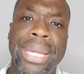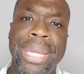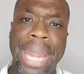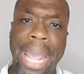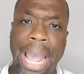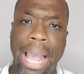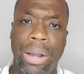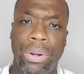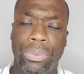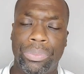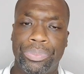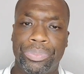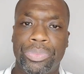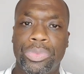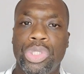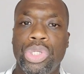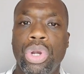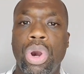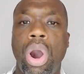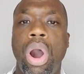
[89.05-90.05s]
Now,
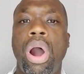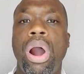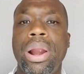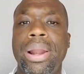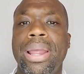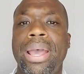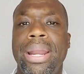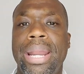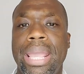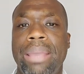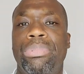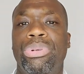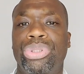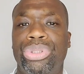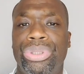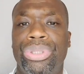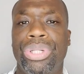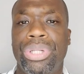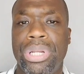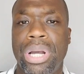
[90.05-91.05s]
you are not able
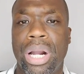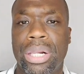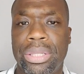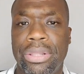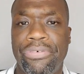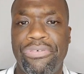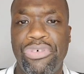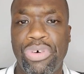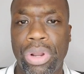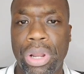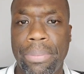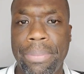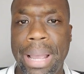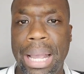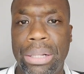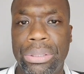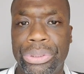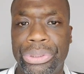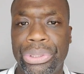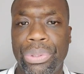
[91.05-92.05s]
to deduct the full
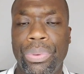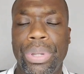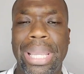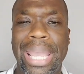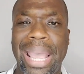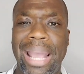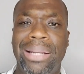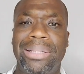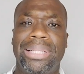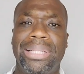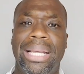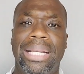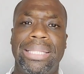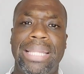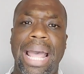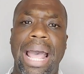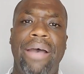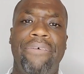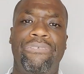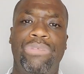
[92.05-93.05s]
amount, so we can't take
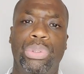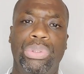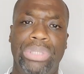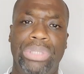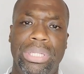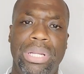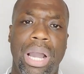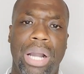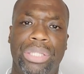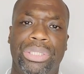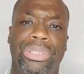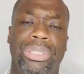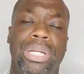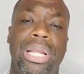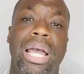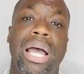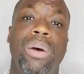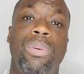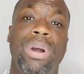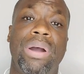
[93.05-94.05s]
that full deduction.
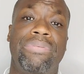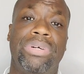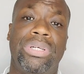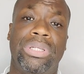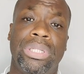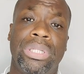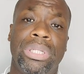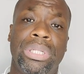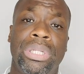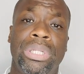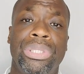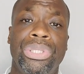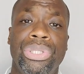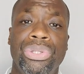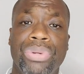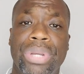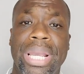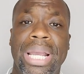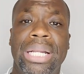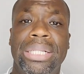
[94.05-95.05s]
However,
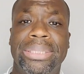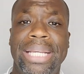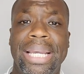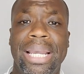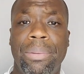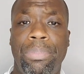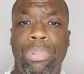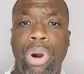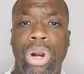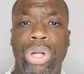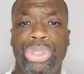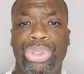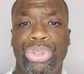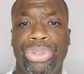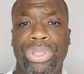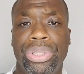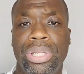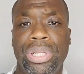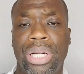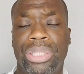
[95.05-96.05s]
you can take a
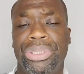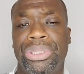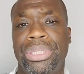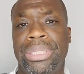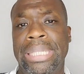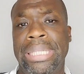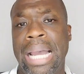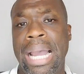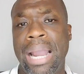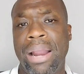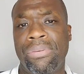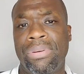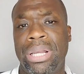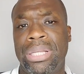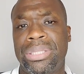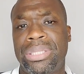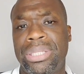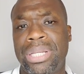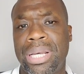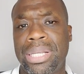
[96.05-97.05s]
partial deduction. The
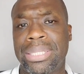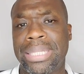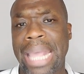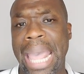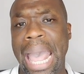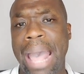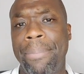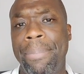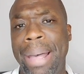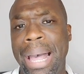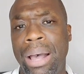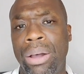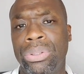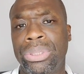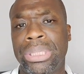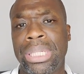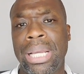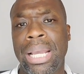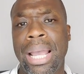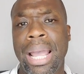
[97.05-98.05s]
IRS does cap
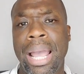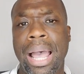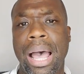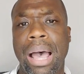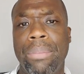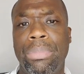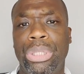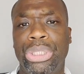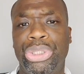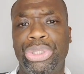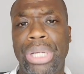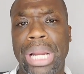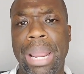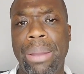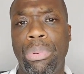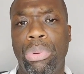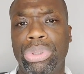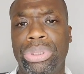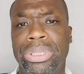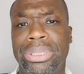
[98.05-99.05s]
out how much you're
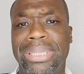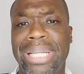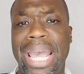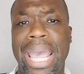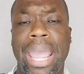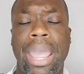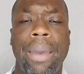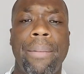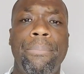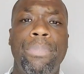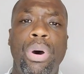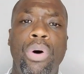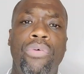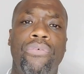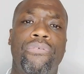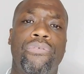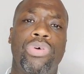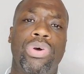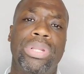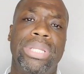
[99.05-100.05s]
able to take
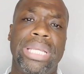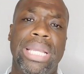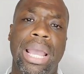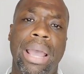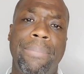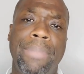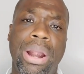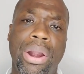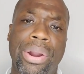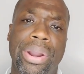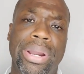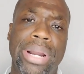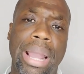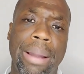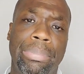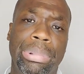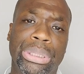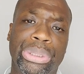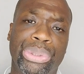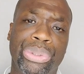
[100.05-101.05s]
both for the American
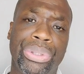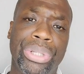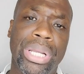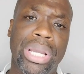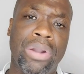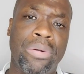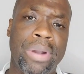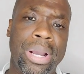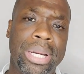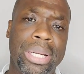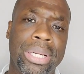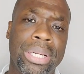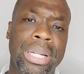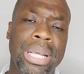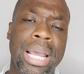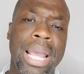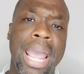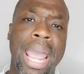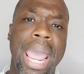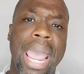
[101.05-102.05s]
Opportunity Credit
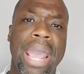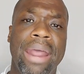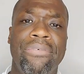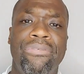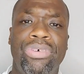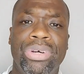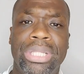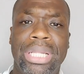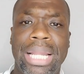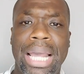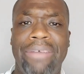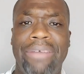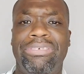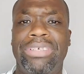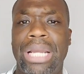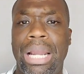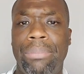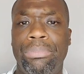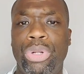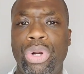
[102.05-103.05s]
and for the
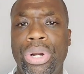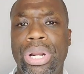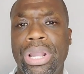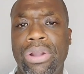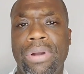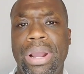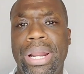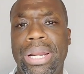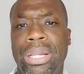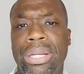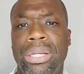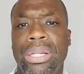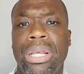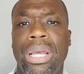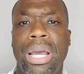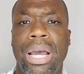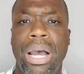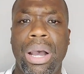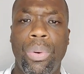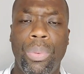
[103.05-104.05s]
Lifetime Learning Credit
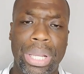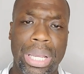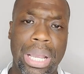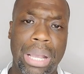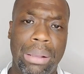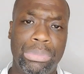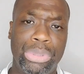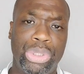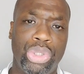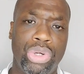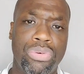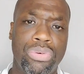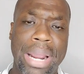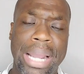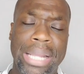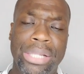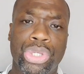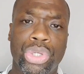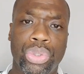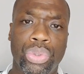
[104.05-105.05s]
when it comes to
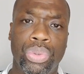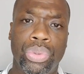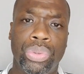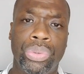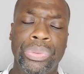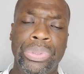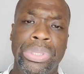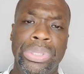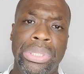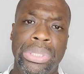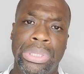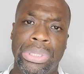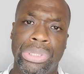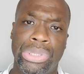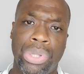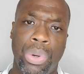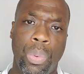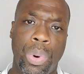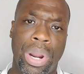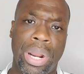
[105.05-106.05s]
grad school.
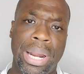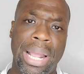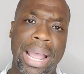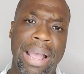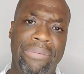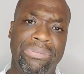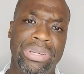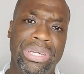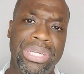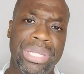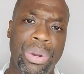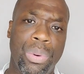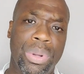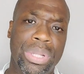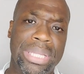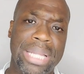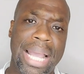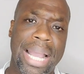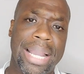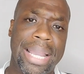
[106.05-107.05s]
So we're going to have to deal
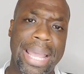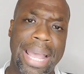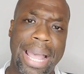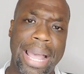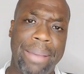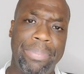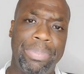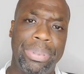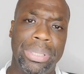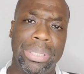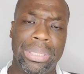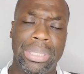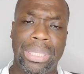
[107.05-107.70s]
with that cap.